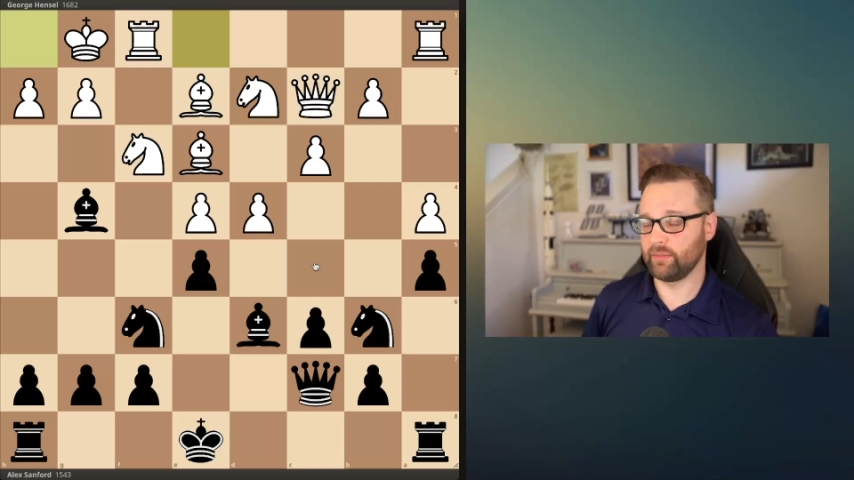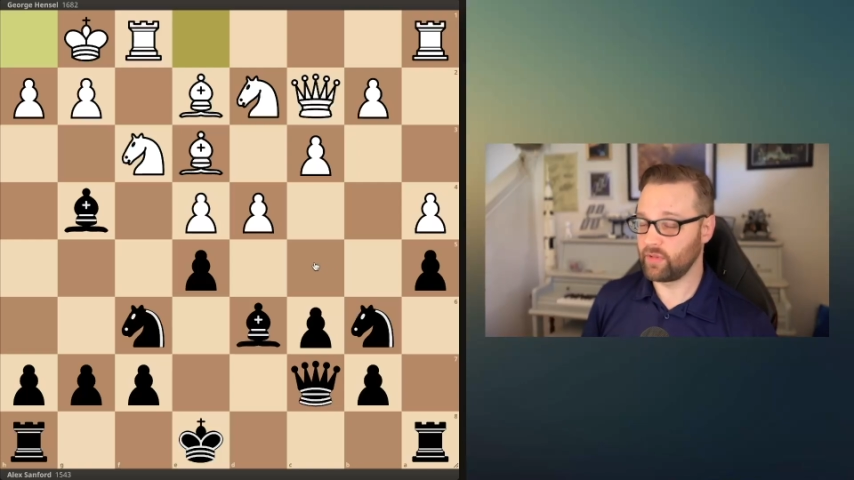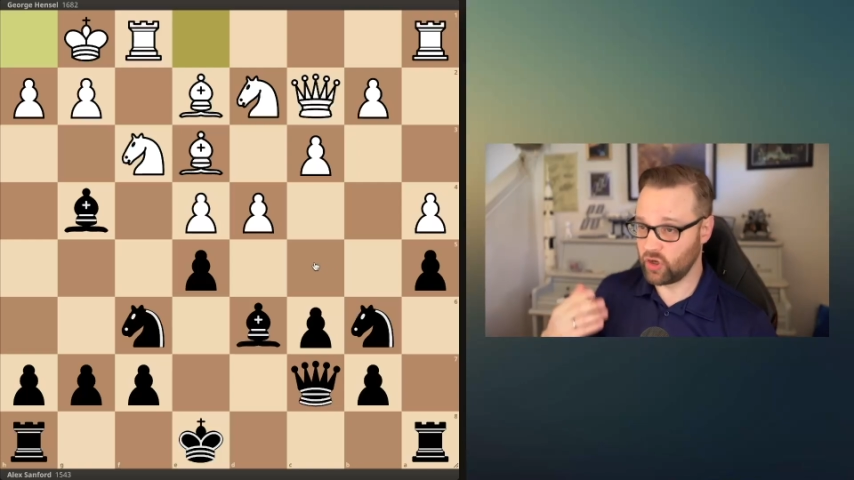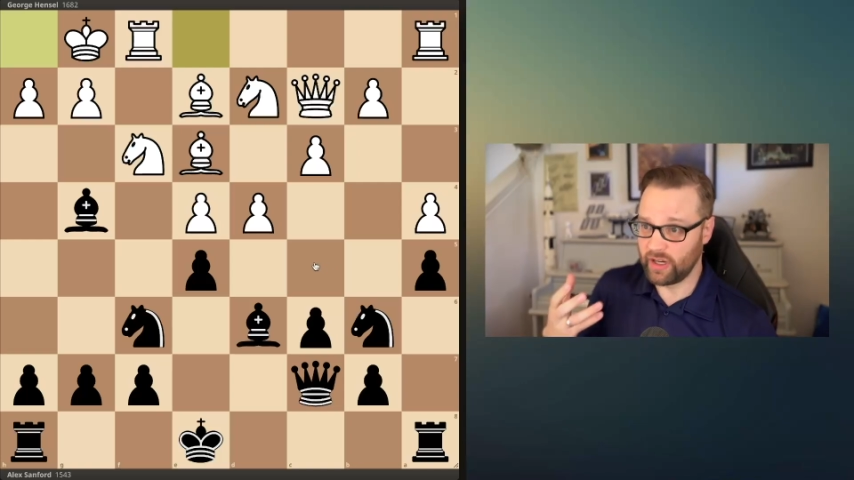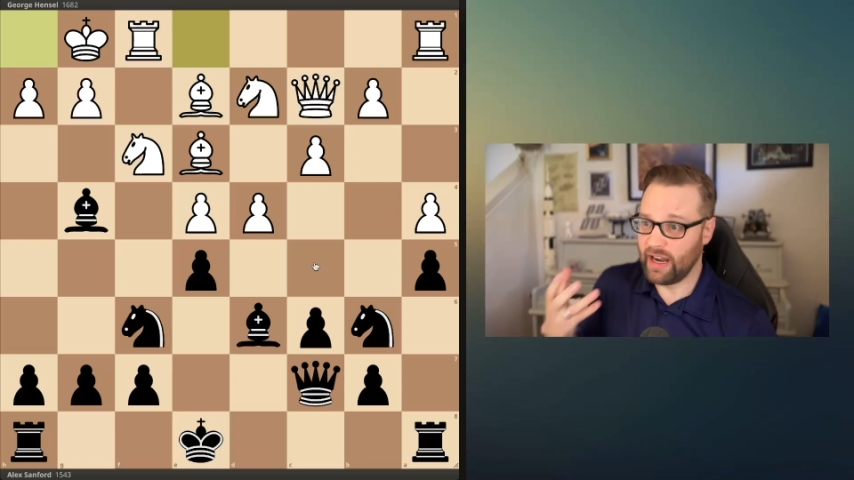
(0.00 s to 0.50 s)

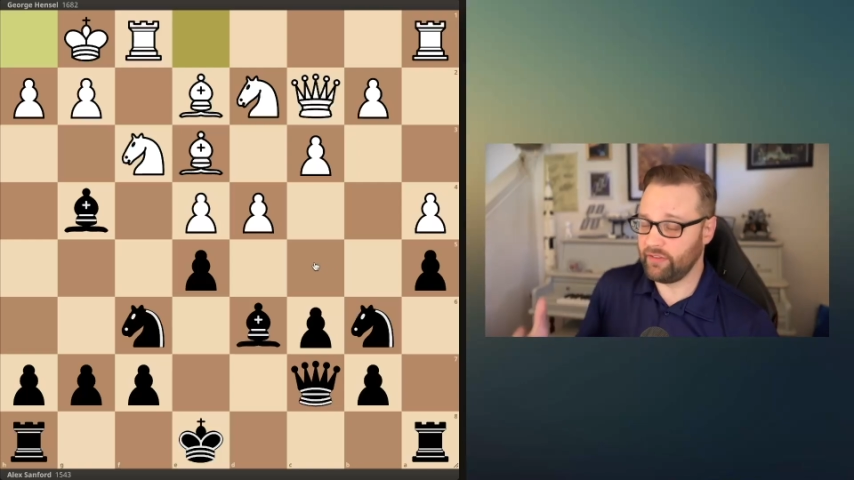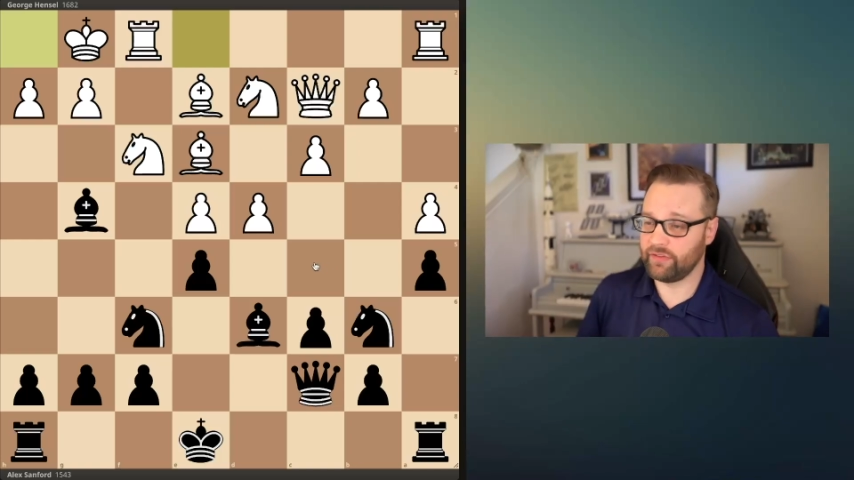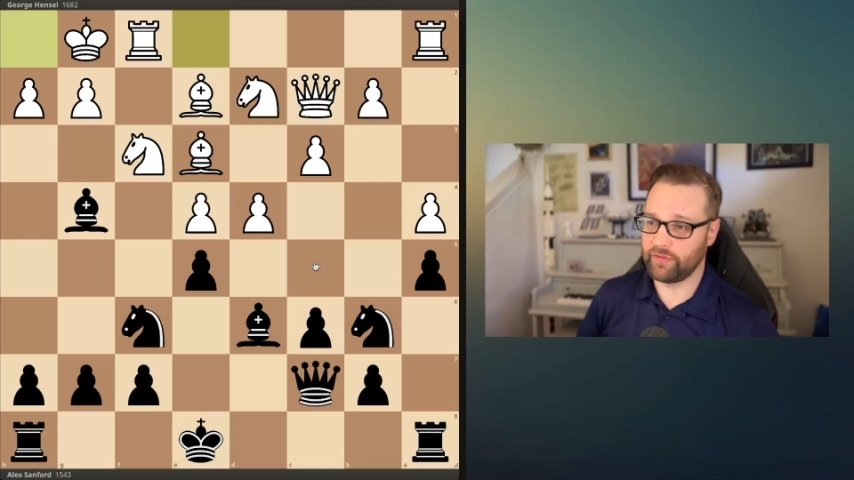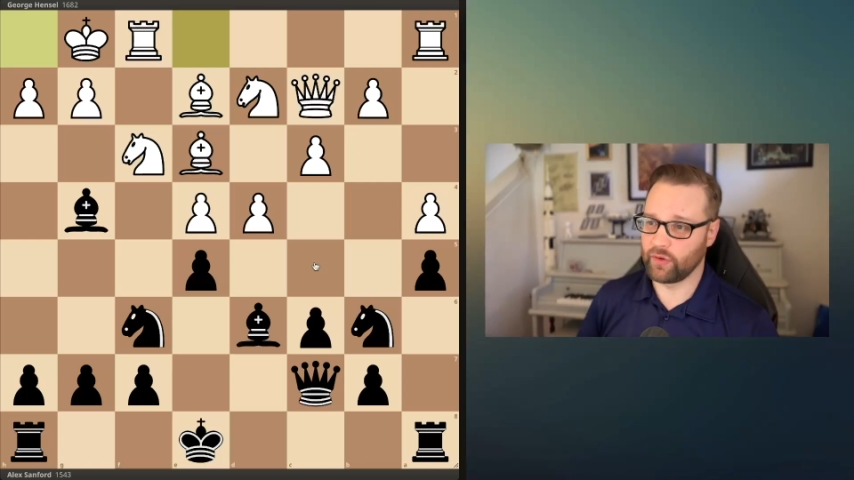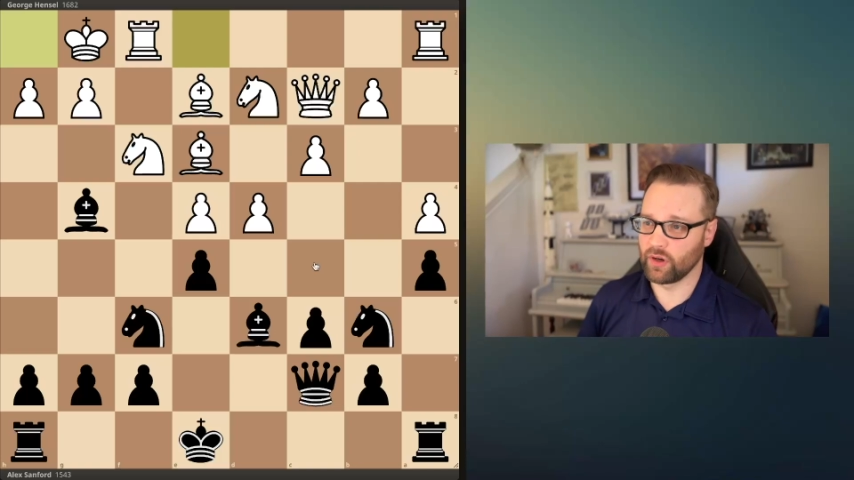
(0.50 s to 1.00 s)
enough
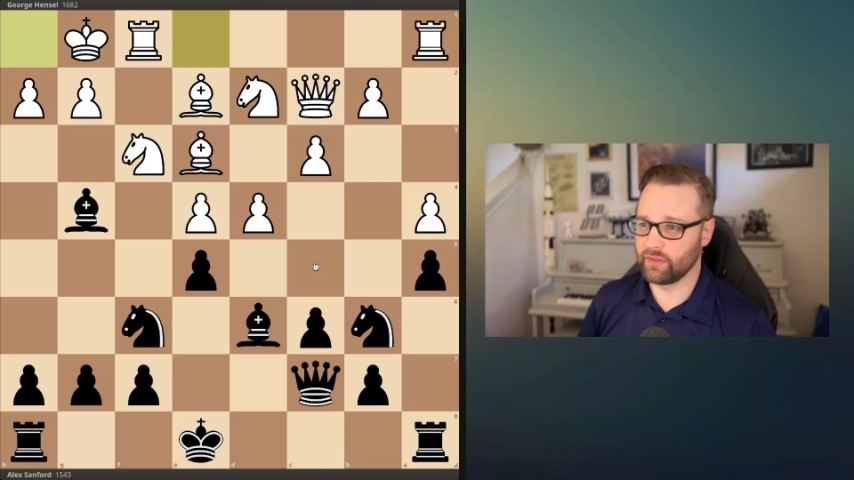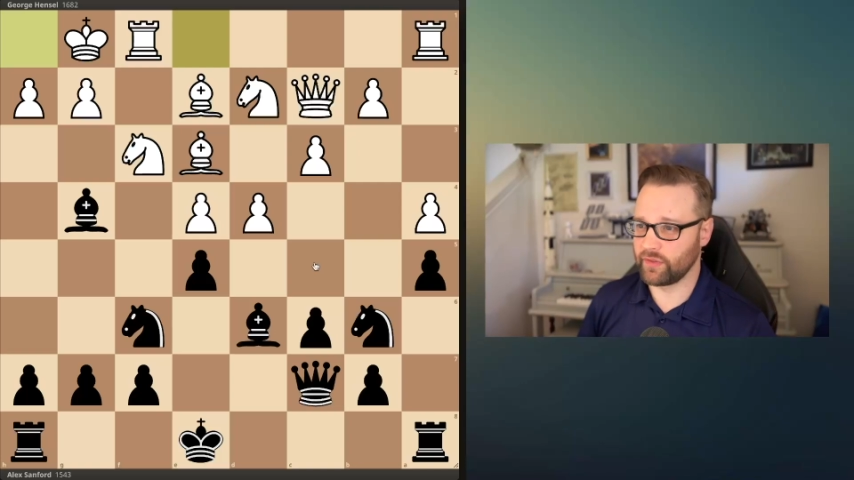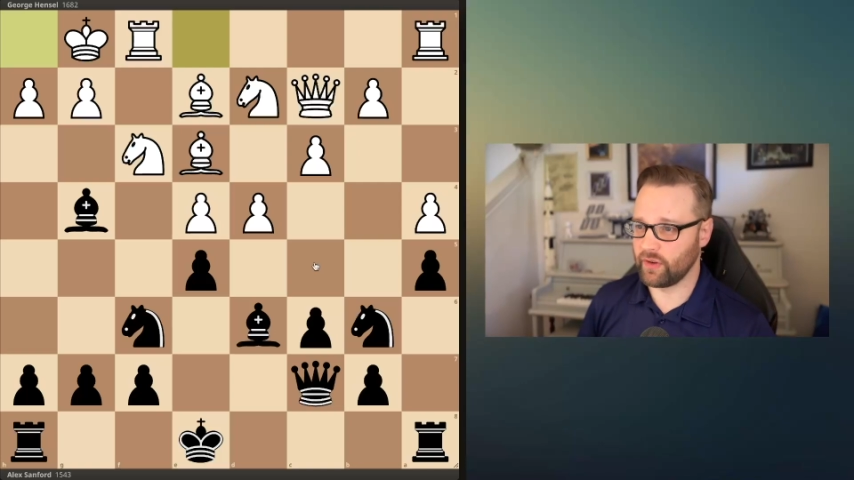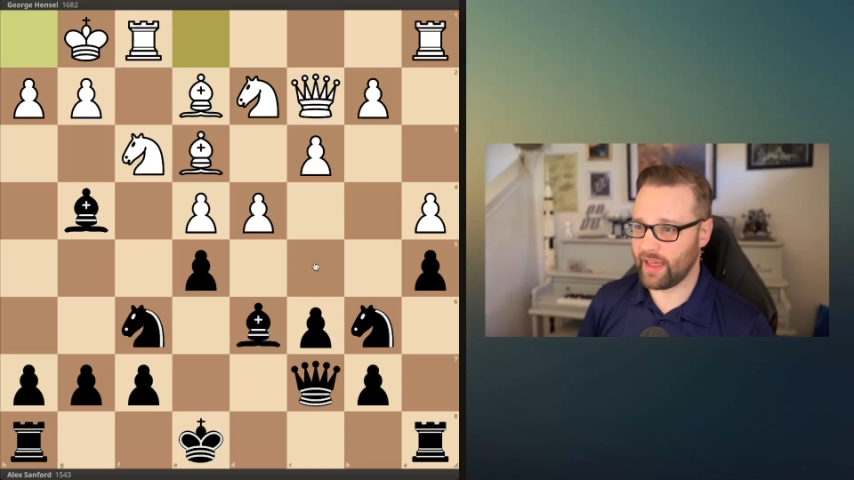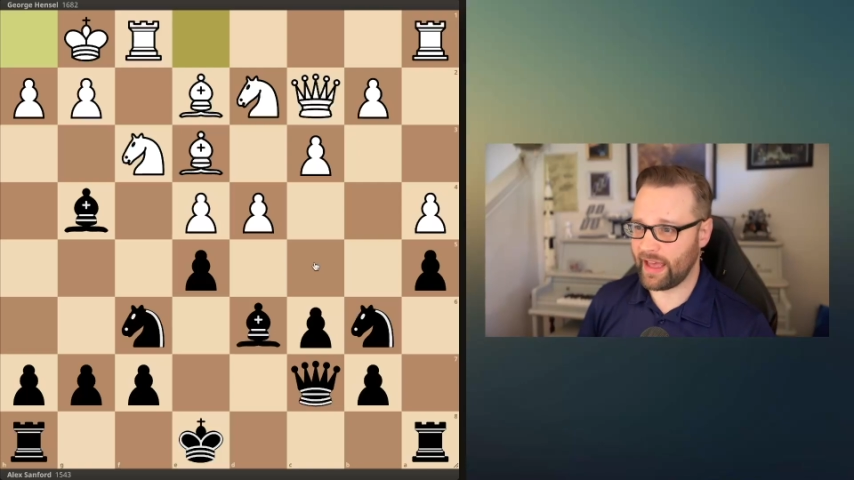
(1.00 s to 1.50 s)
for
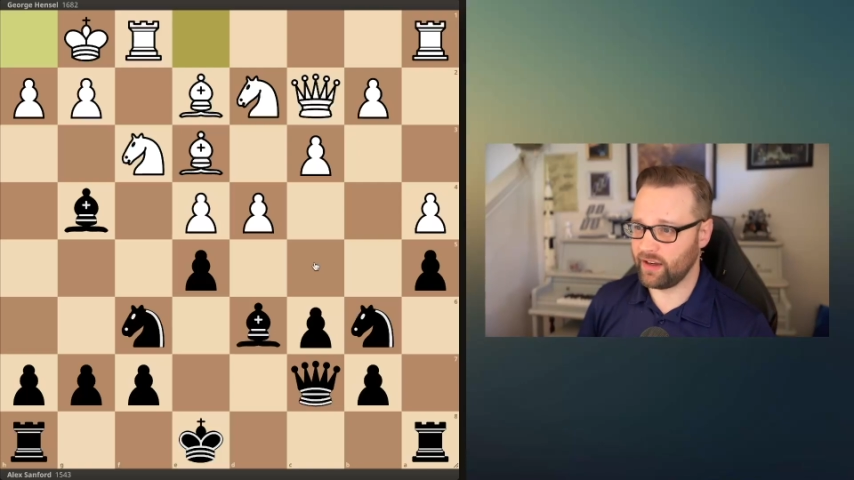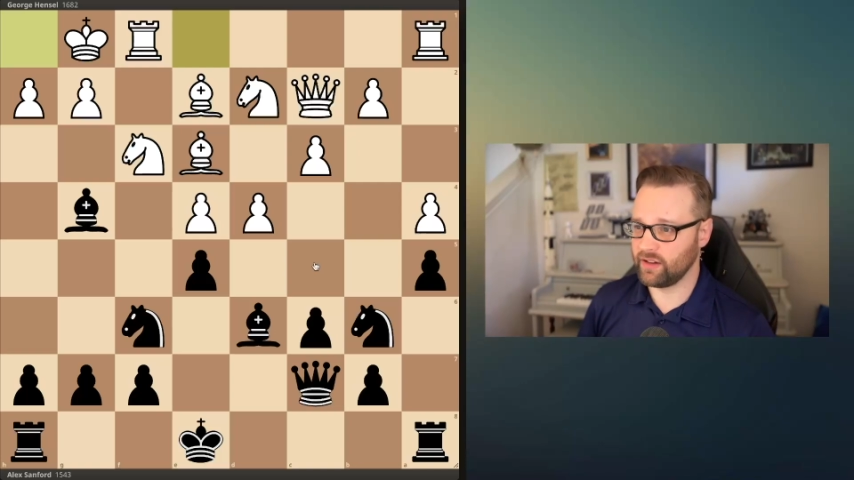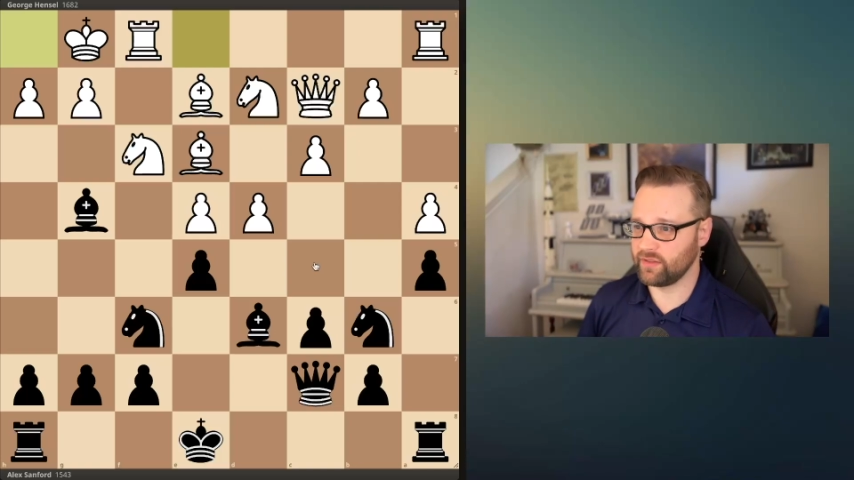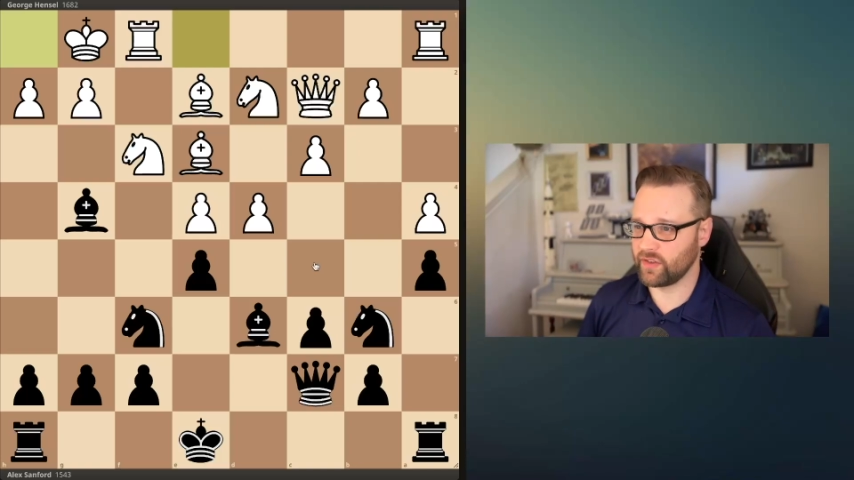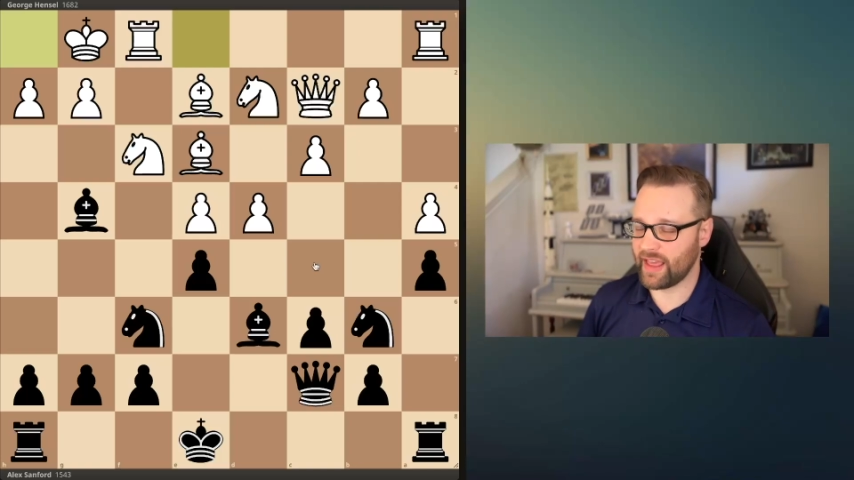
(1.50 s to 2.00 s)

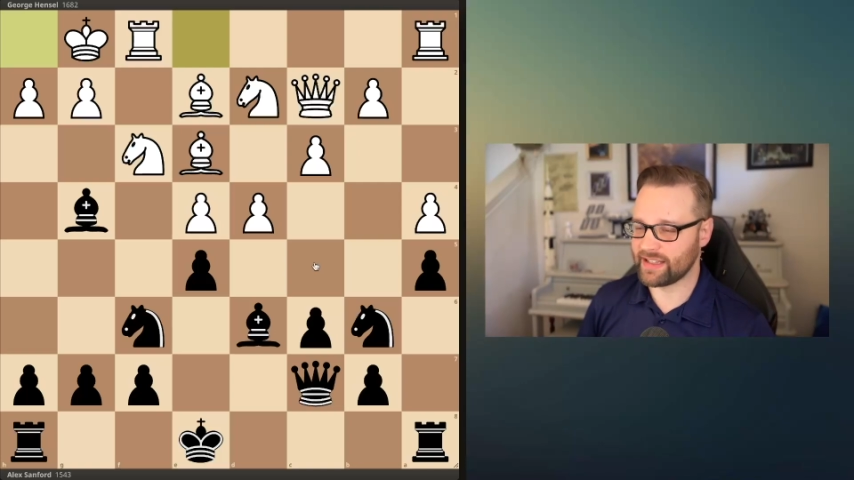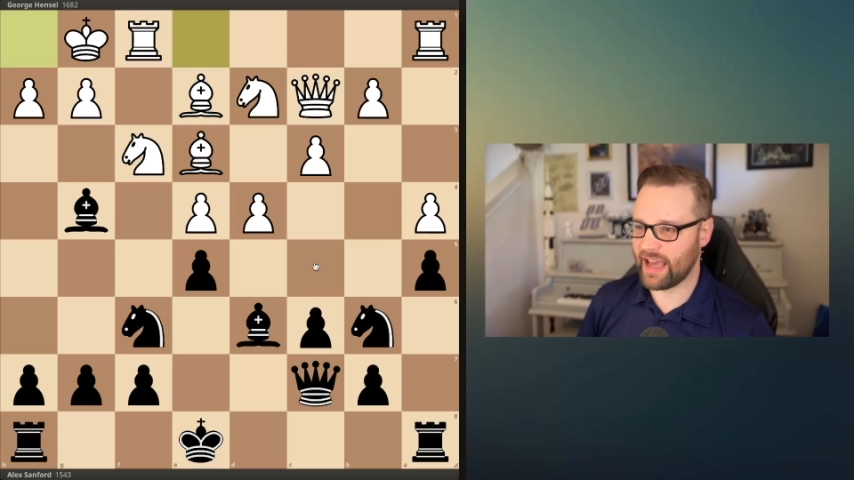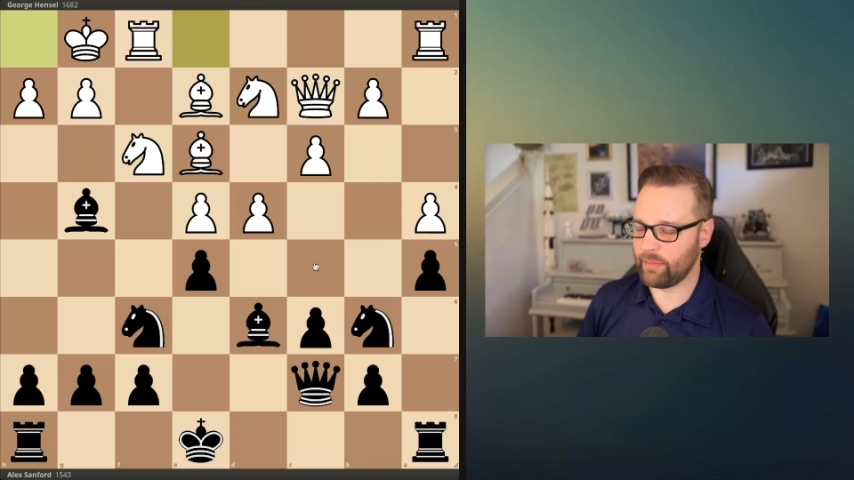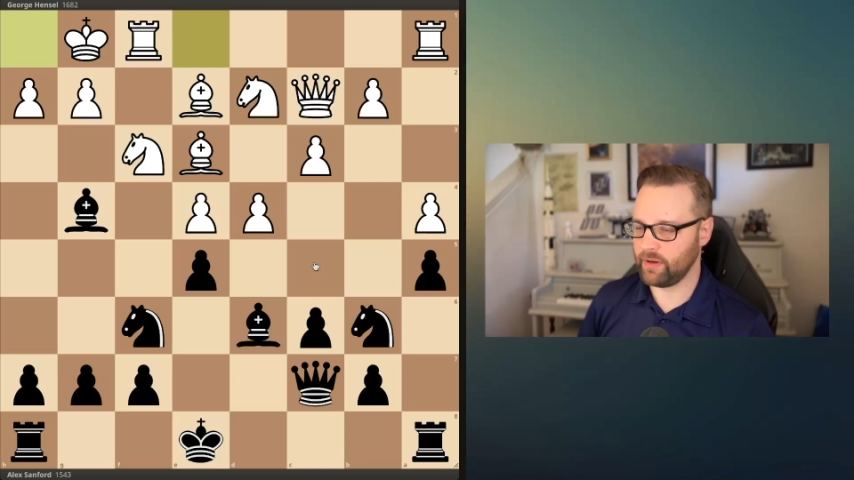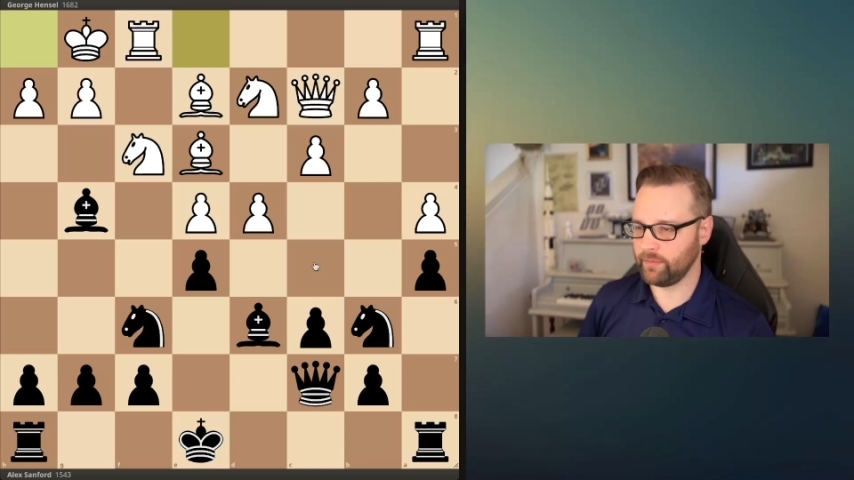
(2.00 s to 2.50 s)
that to happen.